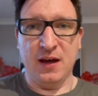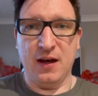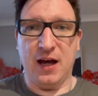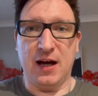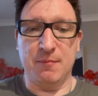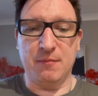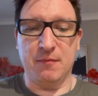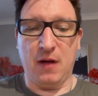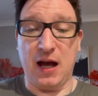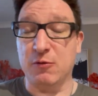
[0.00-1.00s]

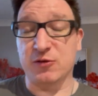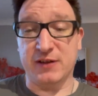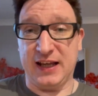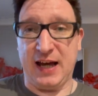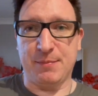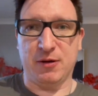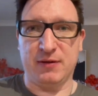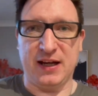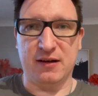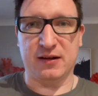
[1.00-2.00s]
I was really happy
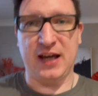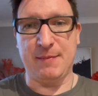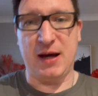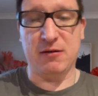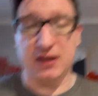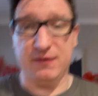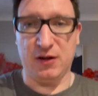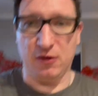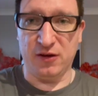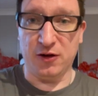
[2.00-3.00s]
with how it came out, even
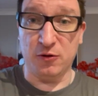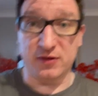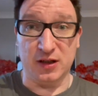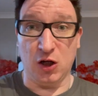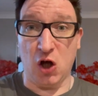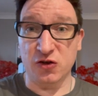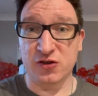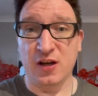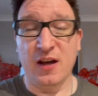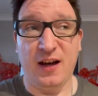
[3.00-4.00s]
though it was a loss.
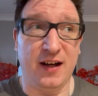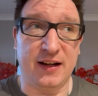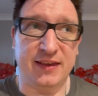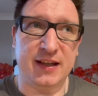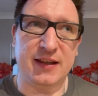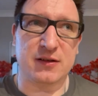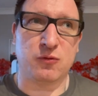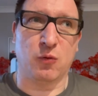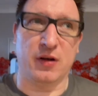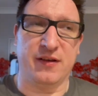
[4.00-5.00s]
And I think that's
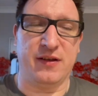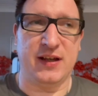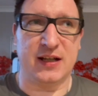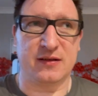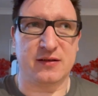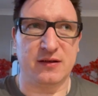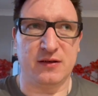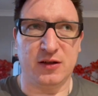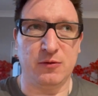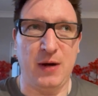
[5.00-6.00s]
one of the things
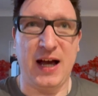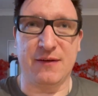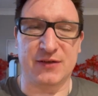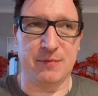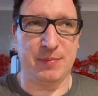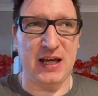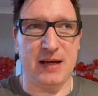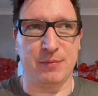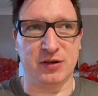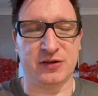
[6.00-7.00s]
that you have to be
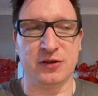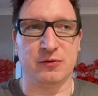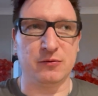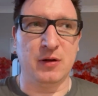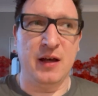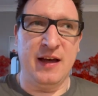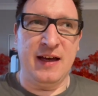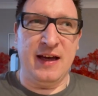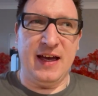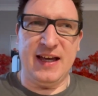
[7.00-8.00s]
able to
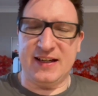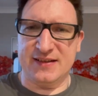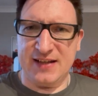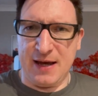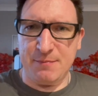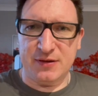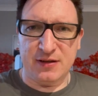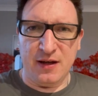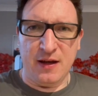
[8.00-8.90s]
accept.